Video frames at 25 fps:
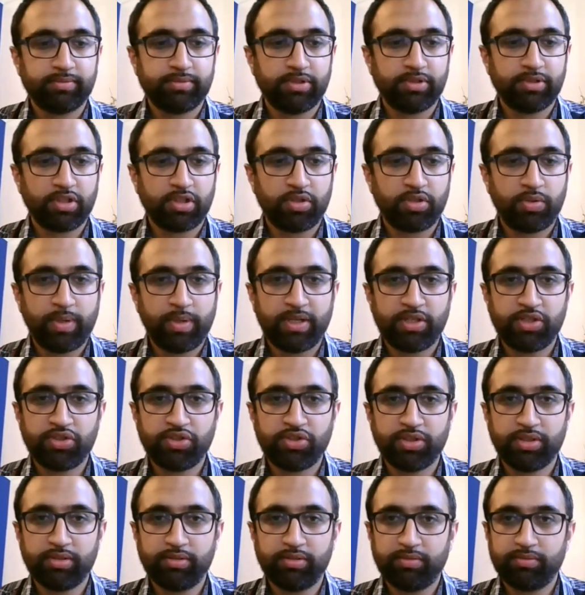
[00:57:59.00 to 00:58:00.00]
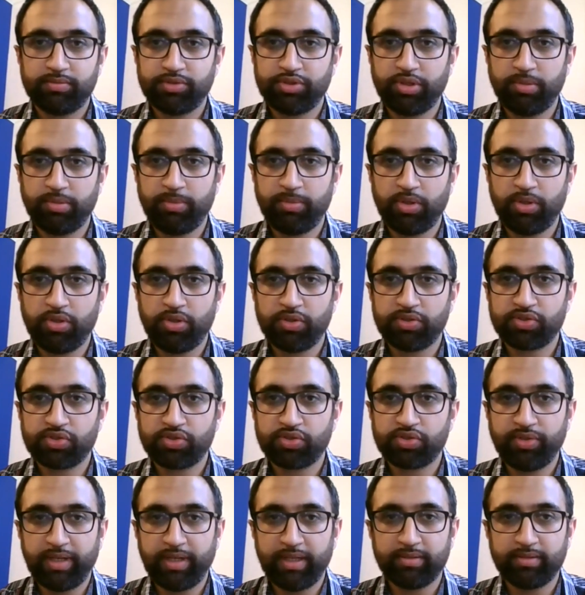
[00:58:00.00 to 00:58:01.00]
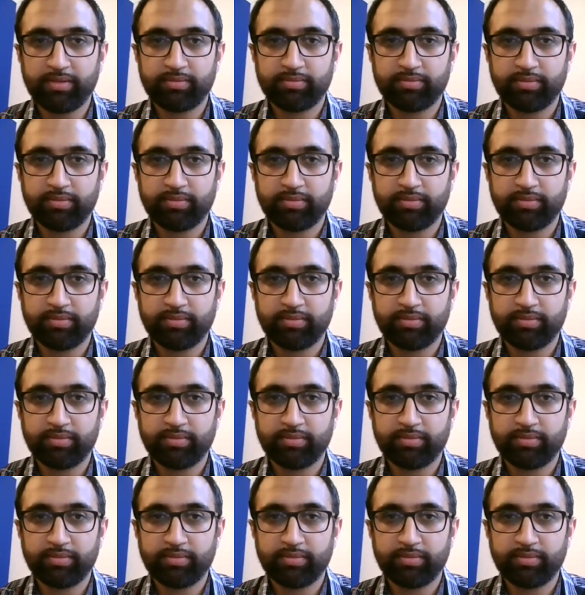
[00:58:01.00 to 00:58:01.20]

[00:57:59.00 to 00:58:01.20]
So the question should be on your screen.